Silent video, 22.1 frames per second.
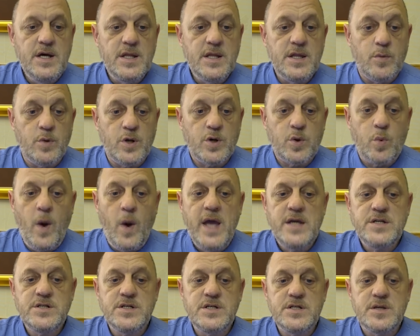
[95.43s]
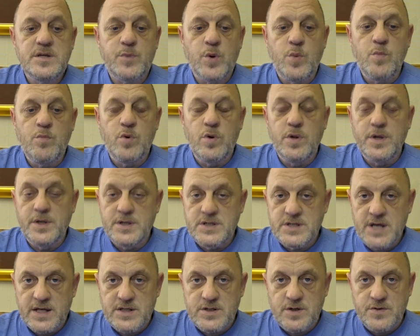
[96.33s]
There were questions about more than
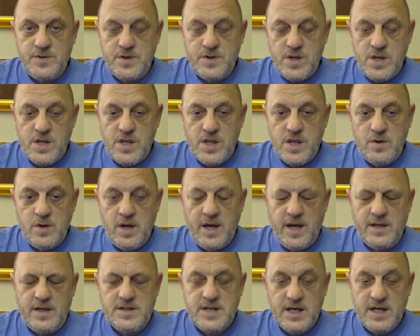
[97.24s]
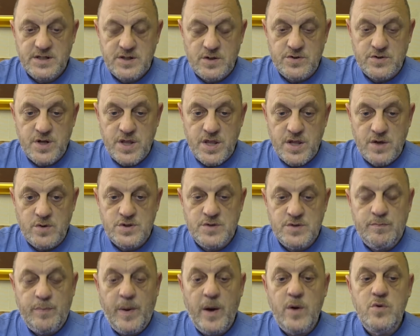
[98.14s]

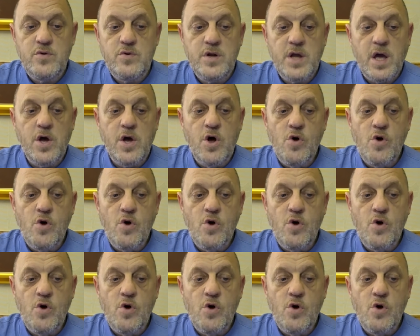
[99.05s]
£600,000